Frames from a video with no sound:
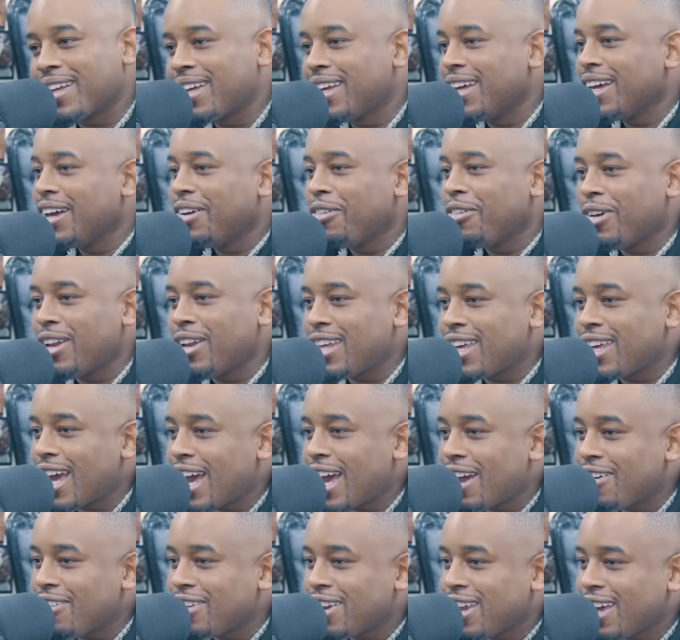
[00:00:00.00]
but when he
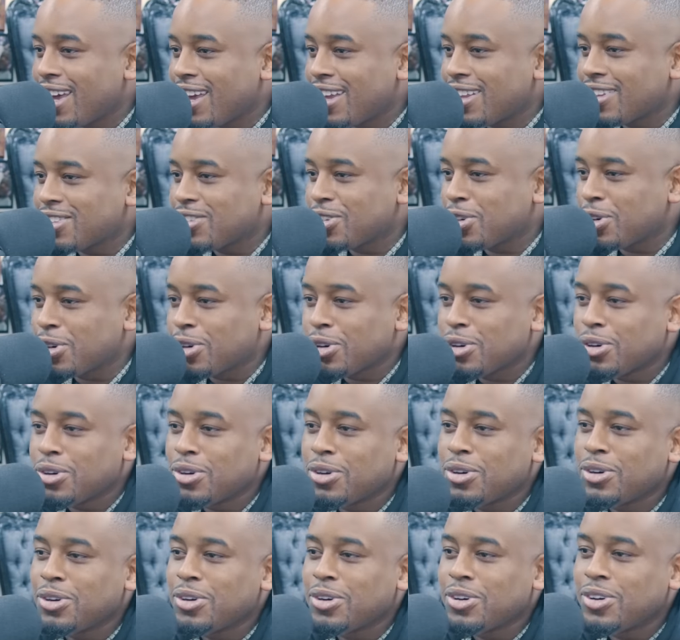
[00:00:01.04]
came with that,
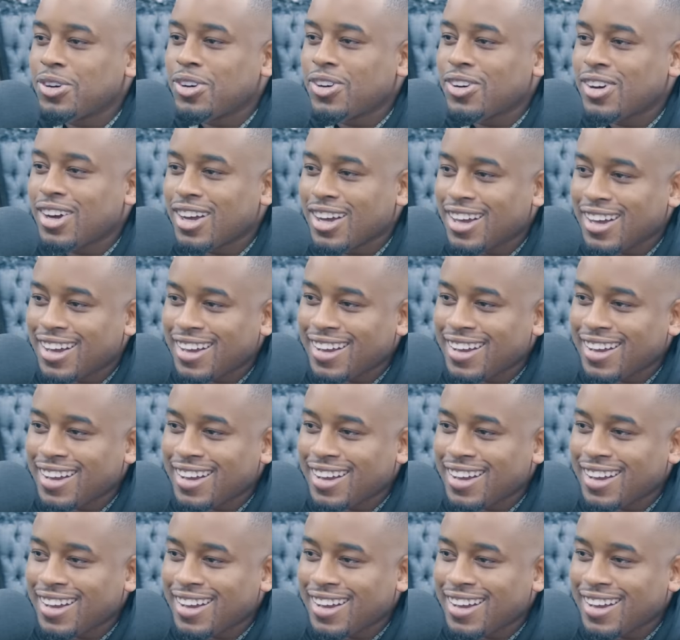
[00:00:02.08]
true.